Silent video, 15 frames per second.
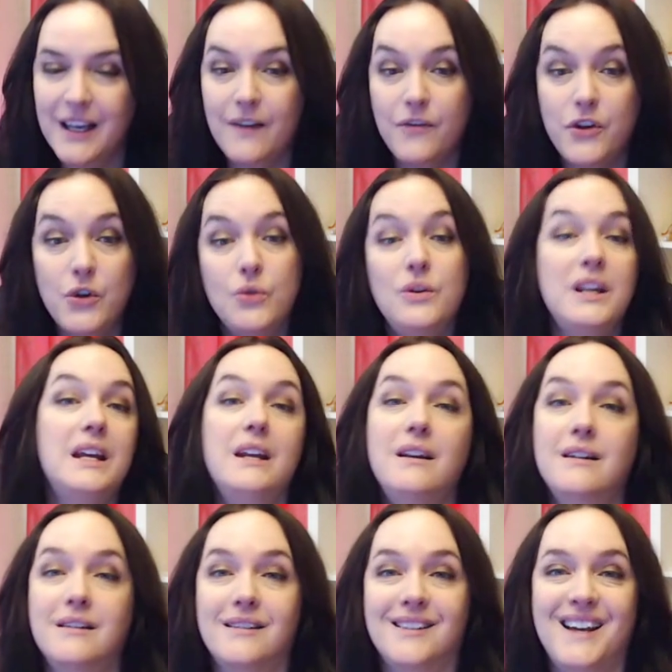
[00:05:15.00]
if you
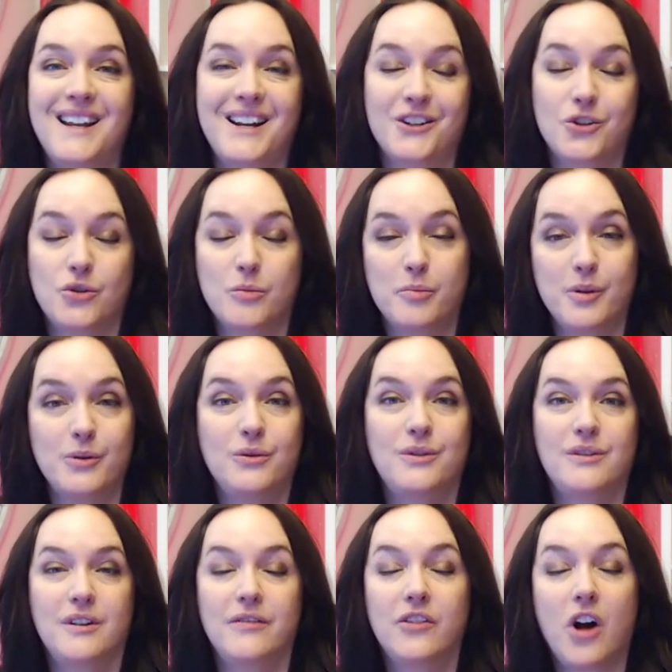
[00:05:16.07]
need an extra
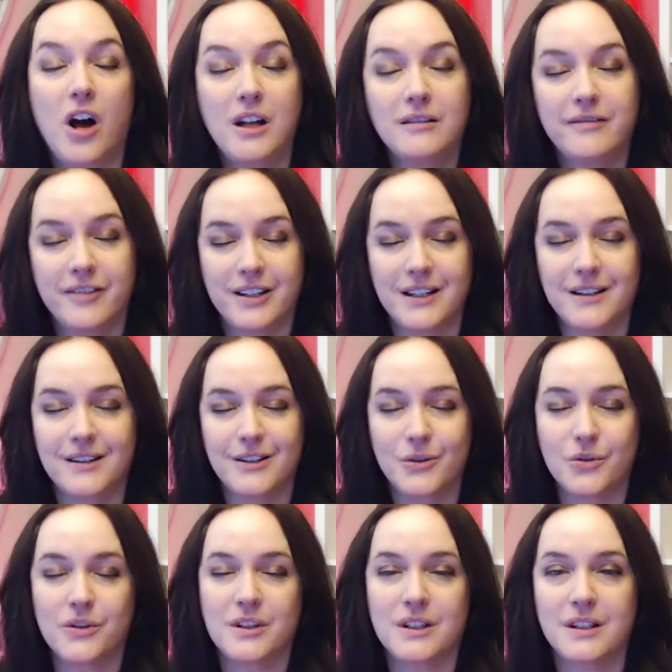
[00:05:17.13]
boost of confidence in
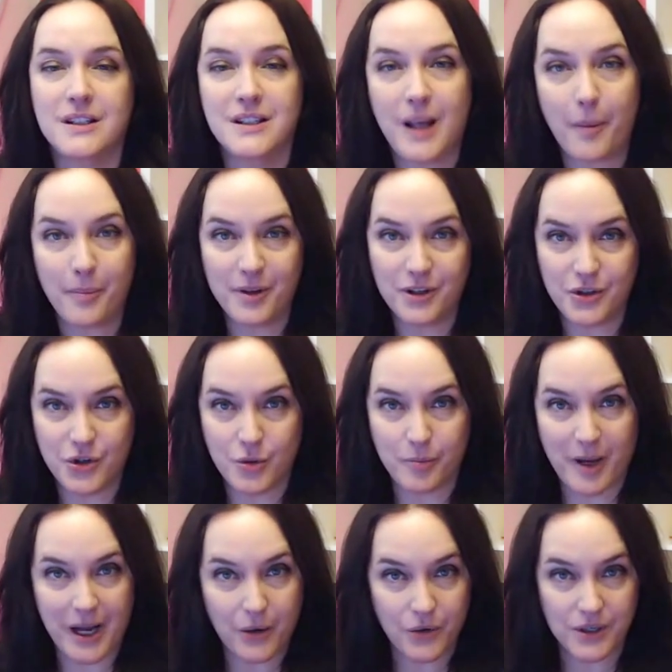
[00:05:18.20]
order to step into your
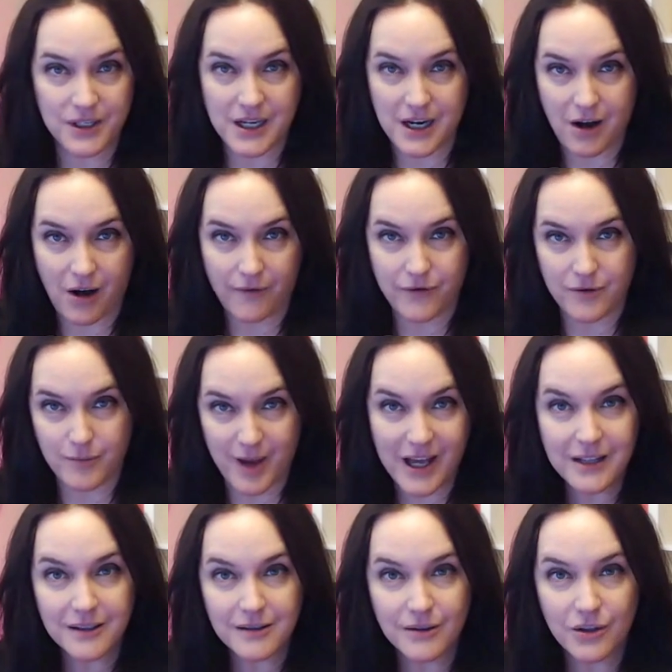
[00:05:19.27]
power and take off your
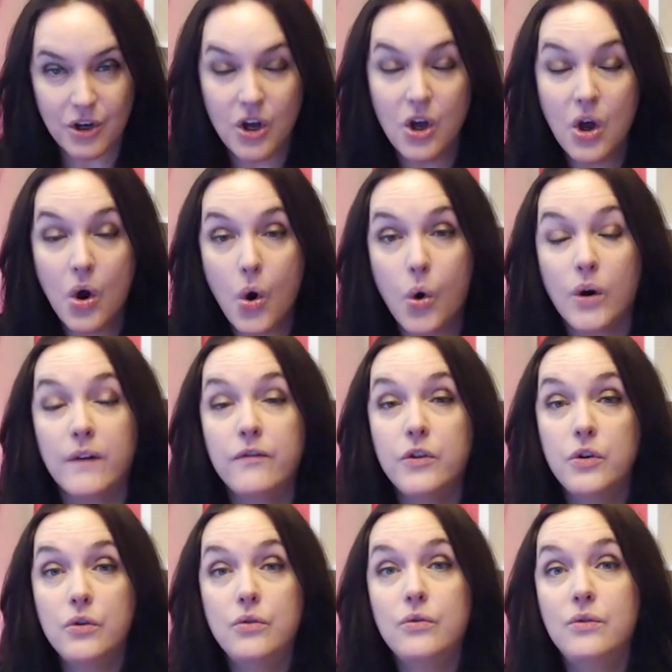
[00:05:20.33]
mask, or if
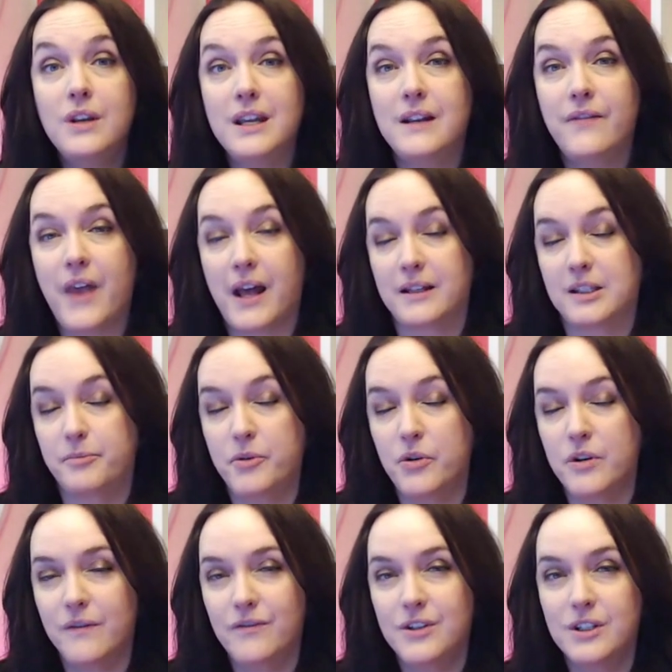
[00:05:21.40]
you need that
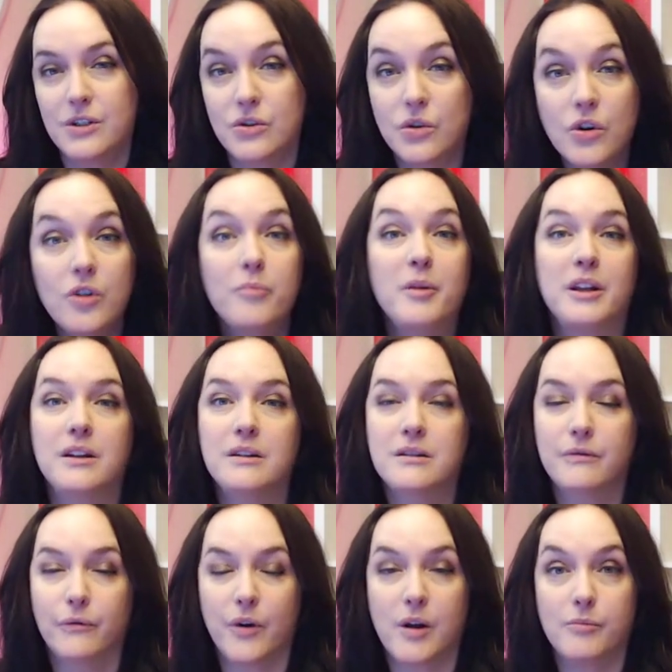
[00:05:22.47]
spirit of discernment
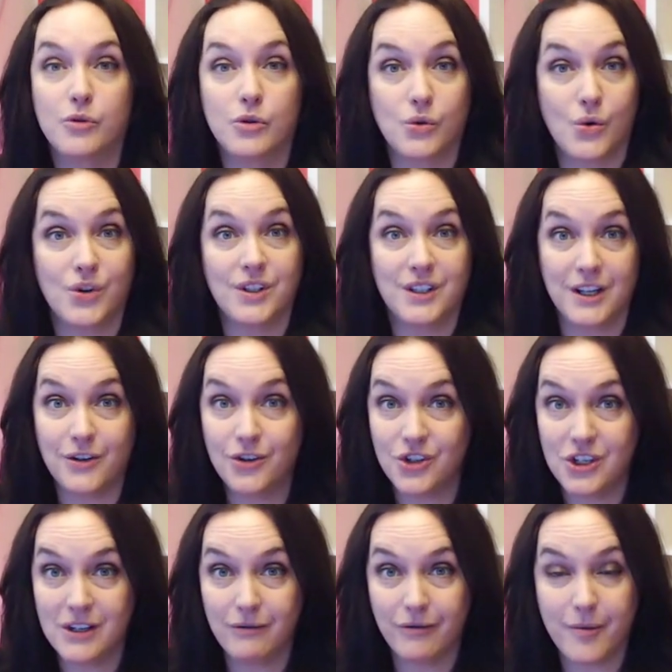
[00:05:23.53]
from source
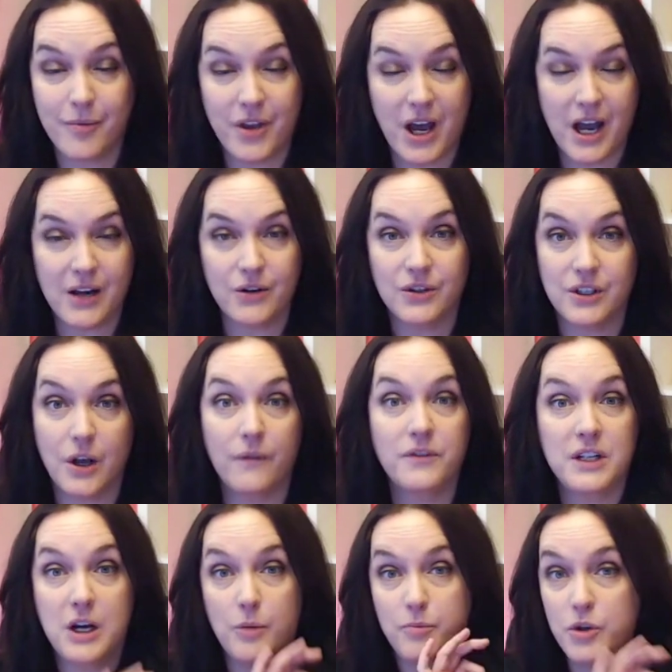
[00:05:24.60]
energy and from the higher self
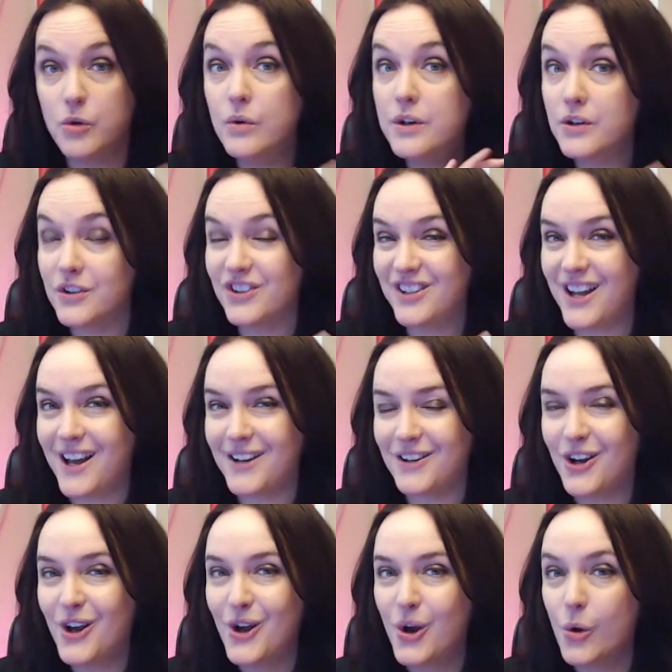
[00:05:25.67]
to help you understand
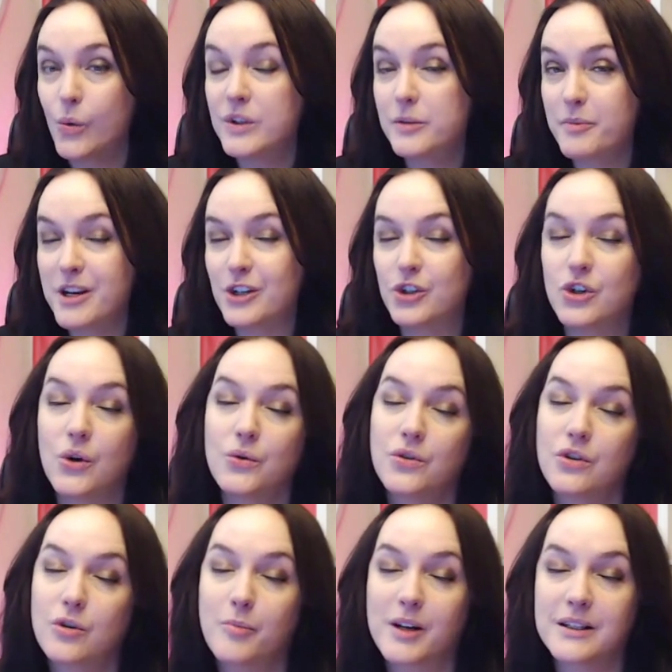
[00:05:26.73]
what's being shown
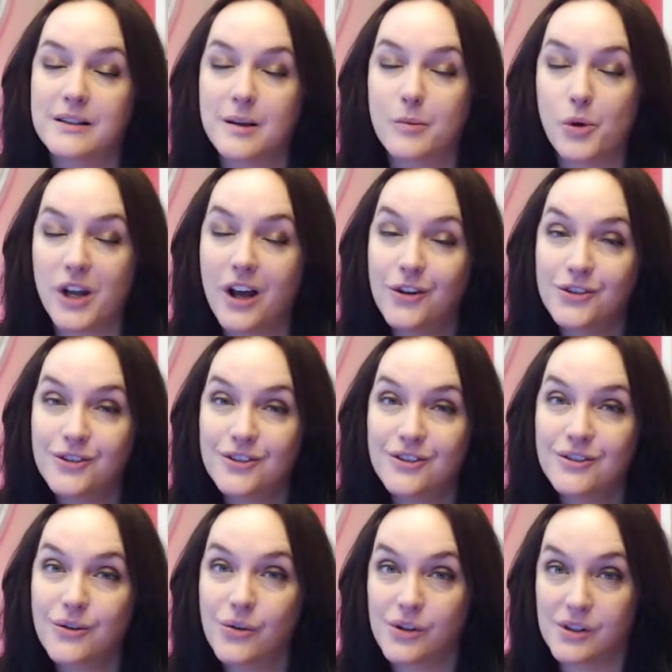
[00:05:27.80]
to you by someone else
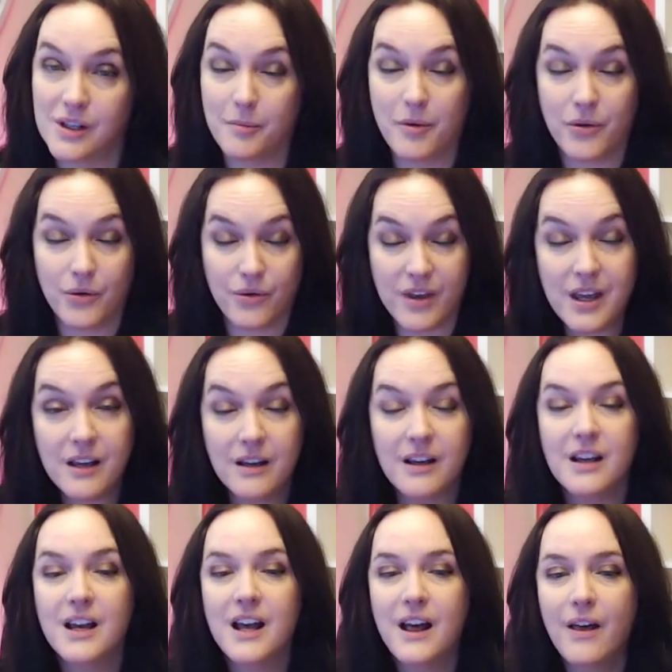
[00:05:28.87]
or some other thing,
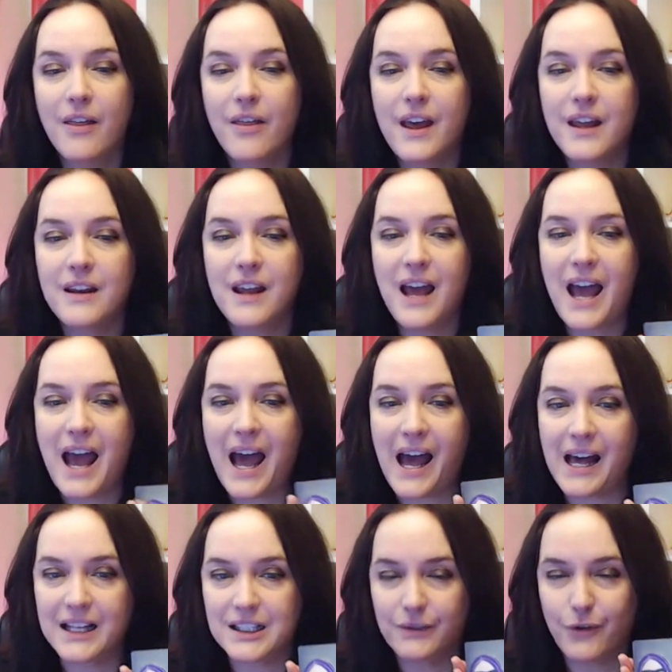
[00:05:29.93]
then
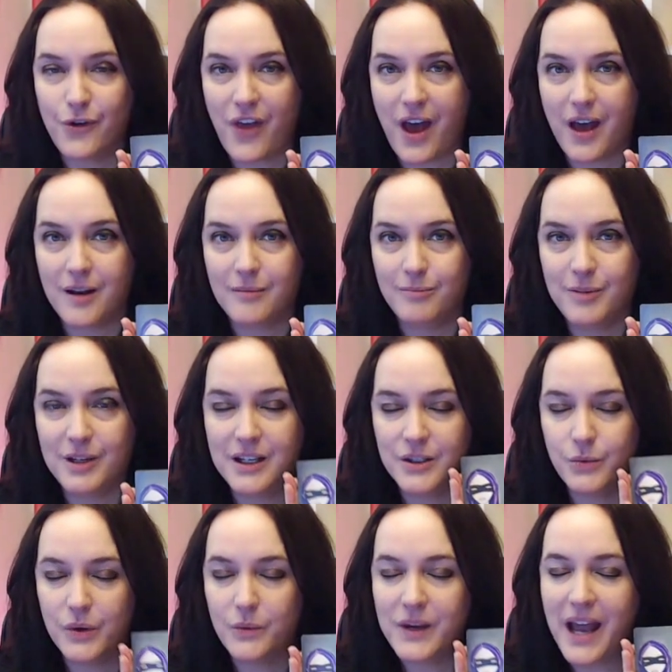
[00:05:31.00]
ask for that. Because
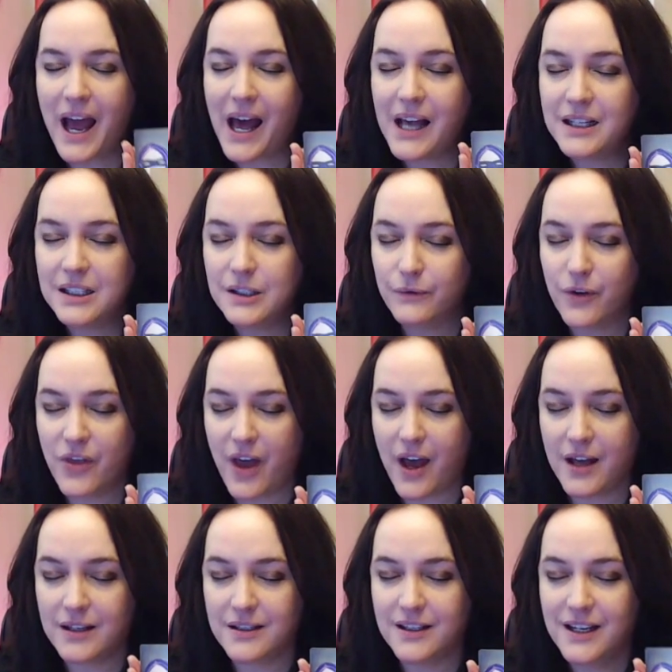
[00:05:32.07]
when we ask for
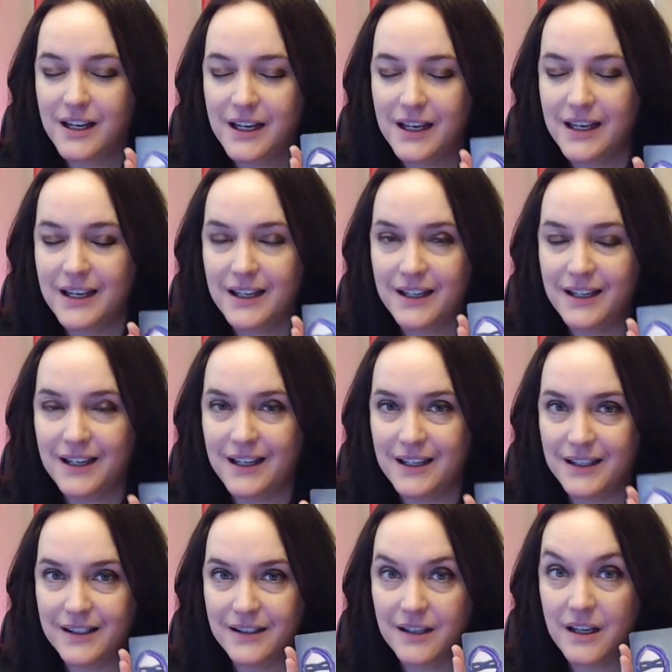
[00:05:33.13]
that, it
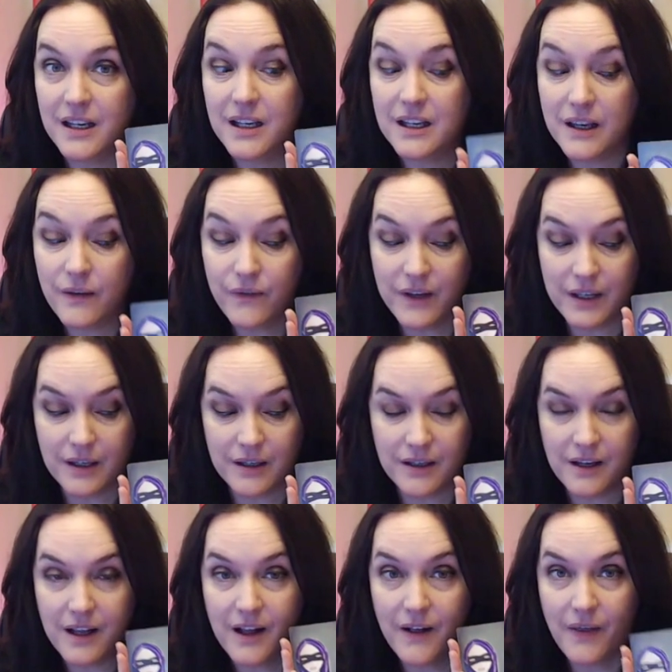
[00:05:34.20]
is given.
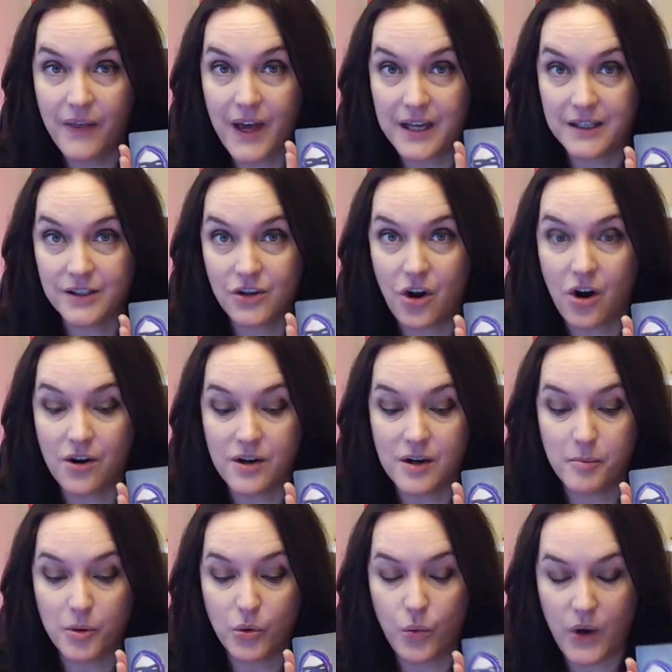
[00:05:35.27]
That is card
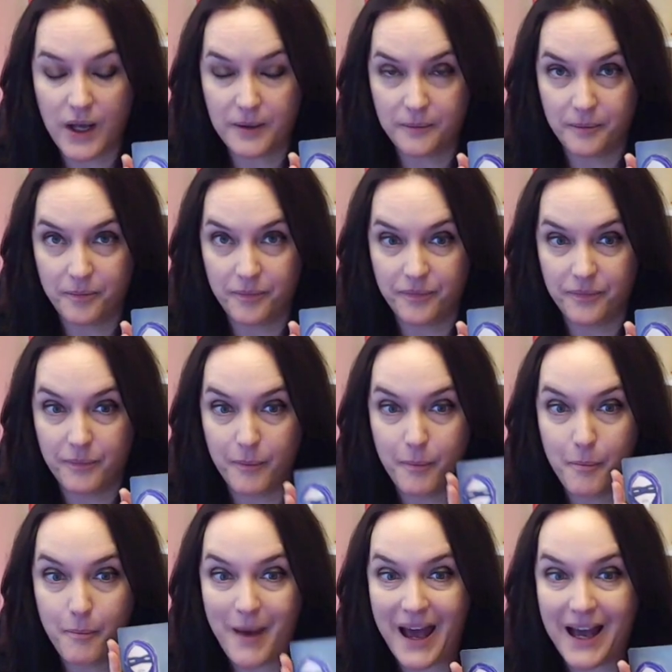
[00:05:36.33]
number one,
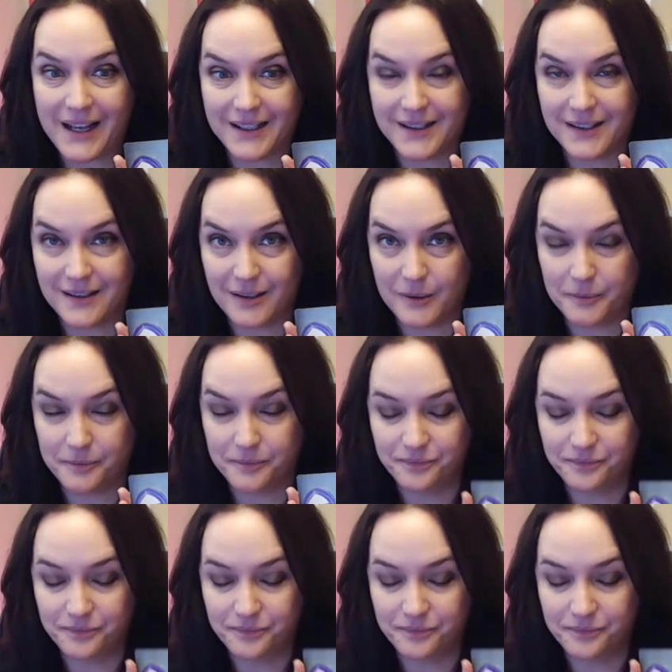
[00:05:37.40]
mask.